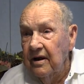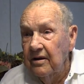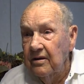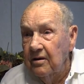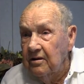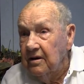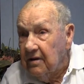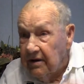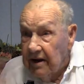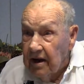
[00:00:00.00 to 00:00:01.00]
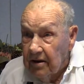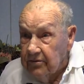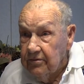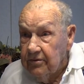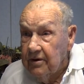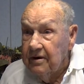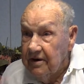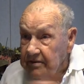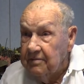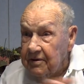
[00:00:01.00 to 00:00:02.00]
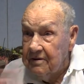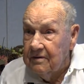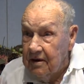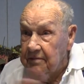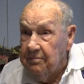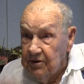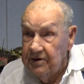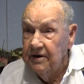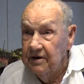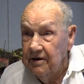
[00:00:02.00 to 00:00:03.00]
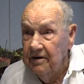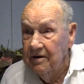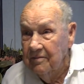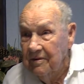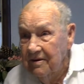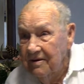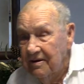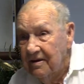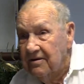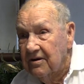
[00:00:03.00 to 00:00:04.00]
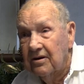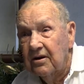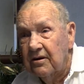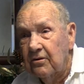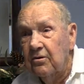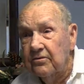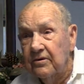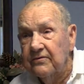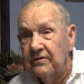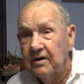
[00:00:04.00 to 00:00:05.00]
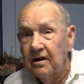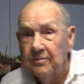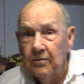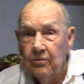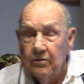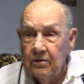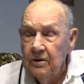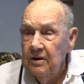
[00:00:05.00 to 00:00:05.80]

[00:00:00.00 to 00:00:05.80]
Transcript: Now you got the canal through there, and it's, it's just muddies up. Mm -hmm. It's a whole different type of water.